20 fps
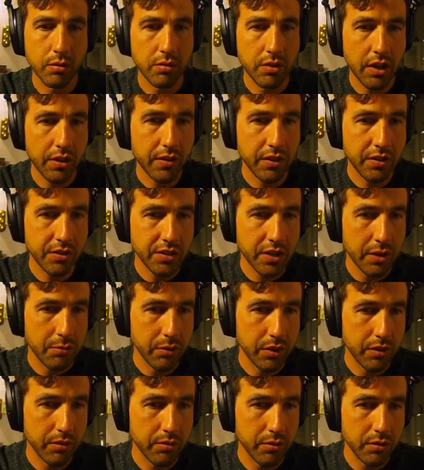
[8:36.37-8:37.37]
Nothing's coming
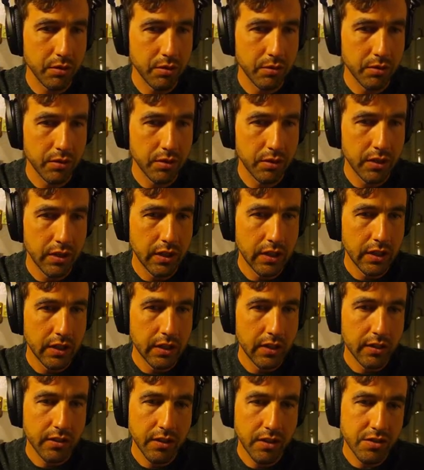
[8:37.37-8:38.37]
through
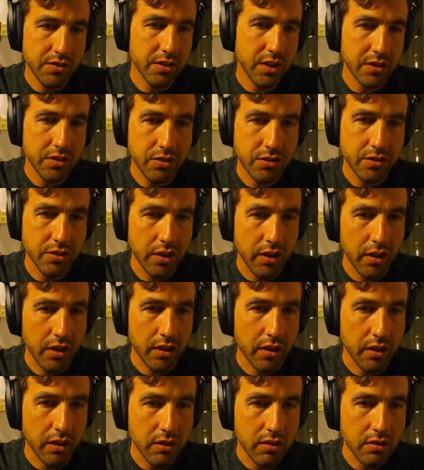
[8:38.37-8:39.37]
because it's not turned on. Hello.